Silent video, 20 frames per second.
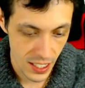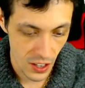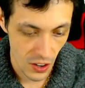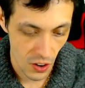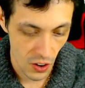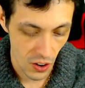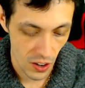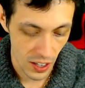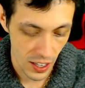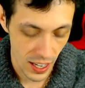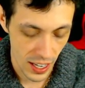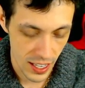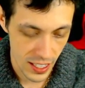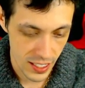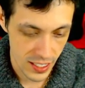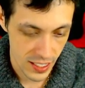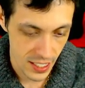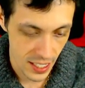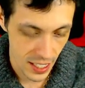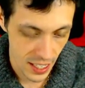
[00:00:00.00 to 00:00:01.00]
In our
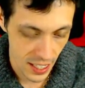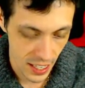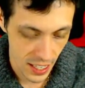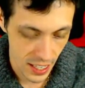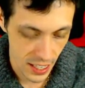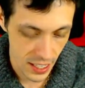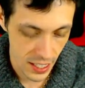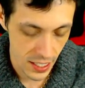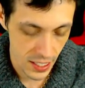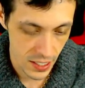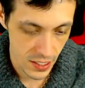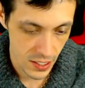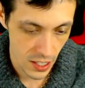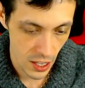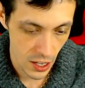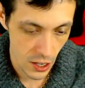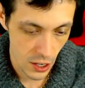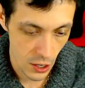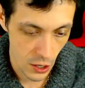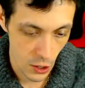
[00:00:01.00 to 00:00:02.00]
case, it is
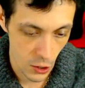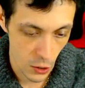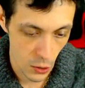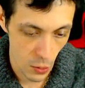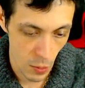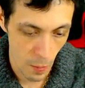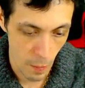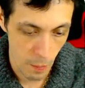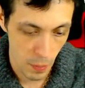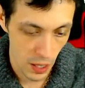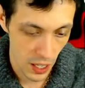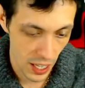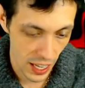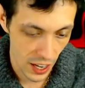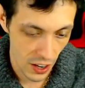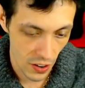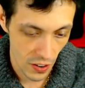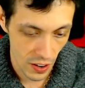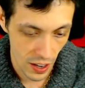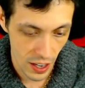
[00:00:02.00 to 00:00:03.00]
a new
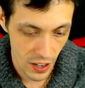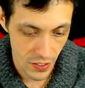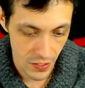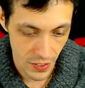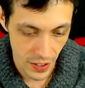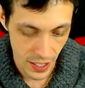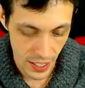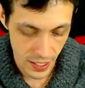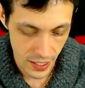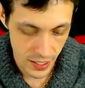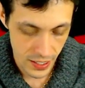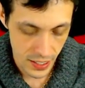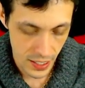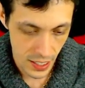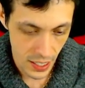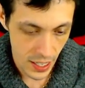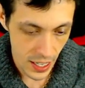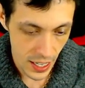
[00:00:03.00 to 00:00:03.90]
player event.